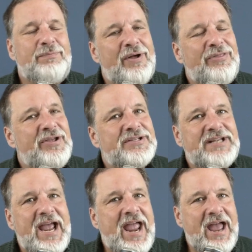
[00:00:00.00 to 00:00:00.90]
but
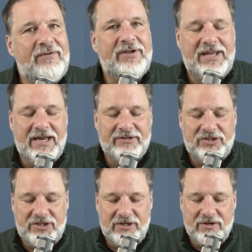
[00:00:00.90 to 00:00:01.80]
this I have
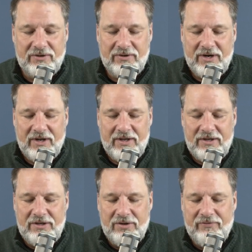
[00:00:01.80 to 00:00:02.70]
against you.
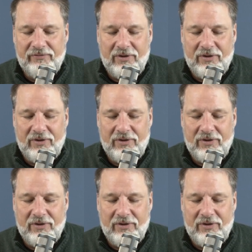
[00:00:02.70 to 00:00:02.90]
You